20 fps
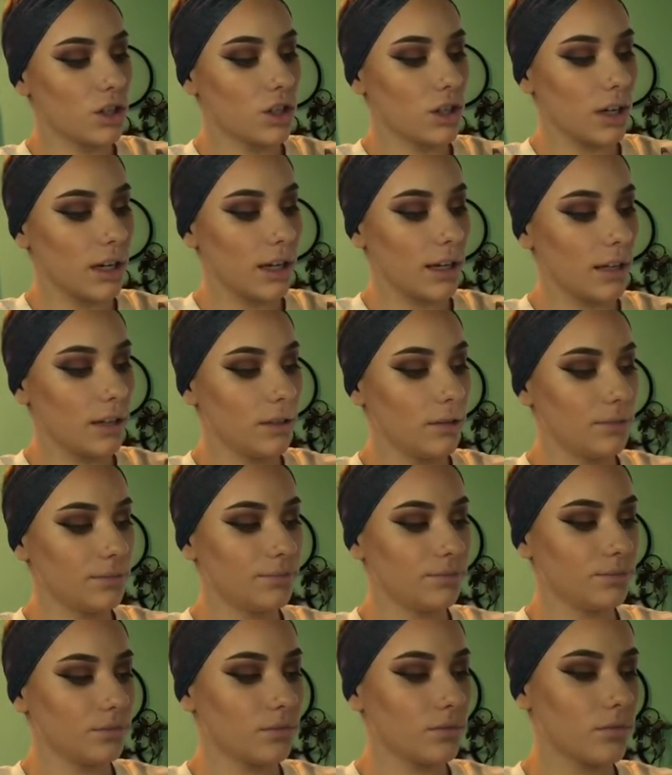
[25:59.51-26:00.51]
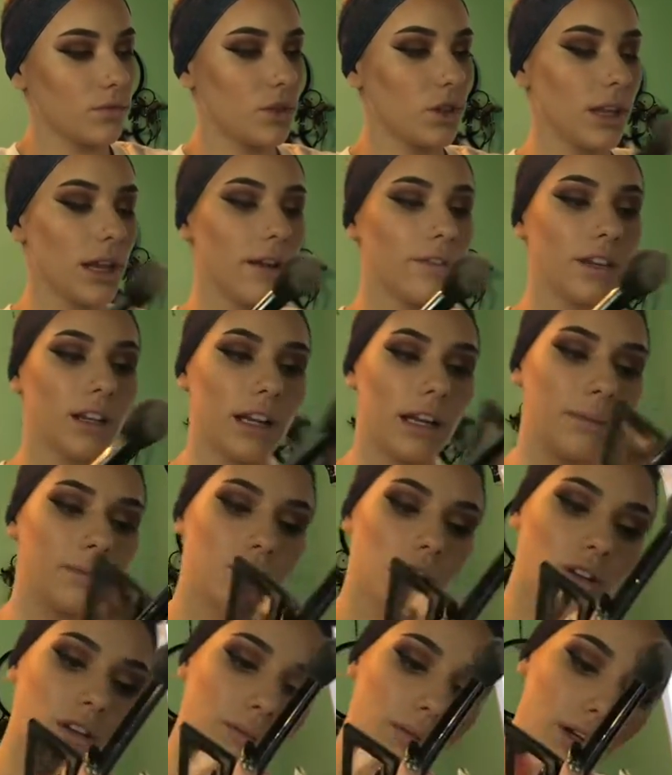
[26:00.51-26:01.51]
shade. Do they have the
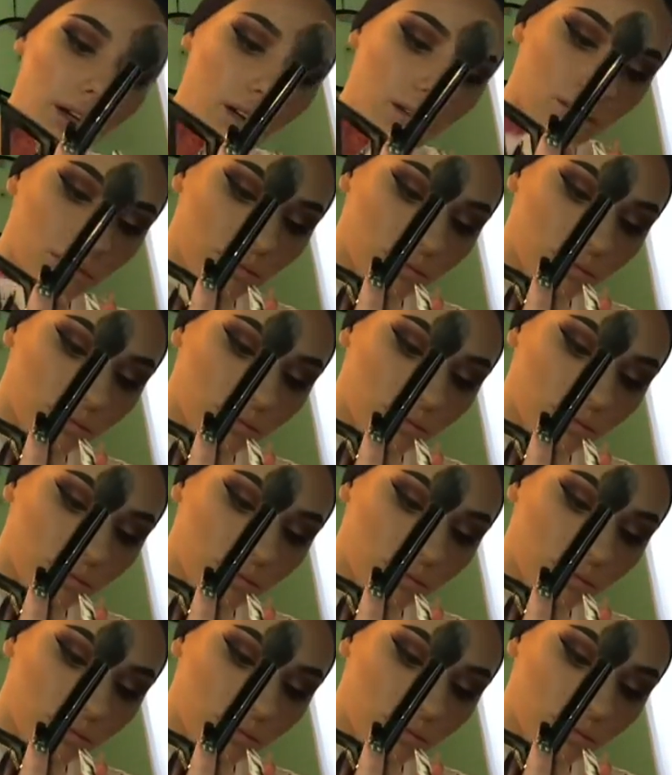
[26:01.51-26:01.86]
names on the back?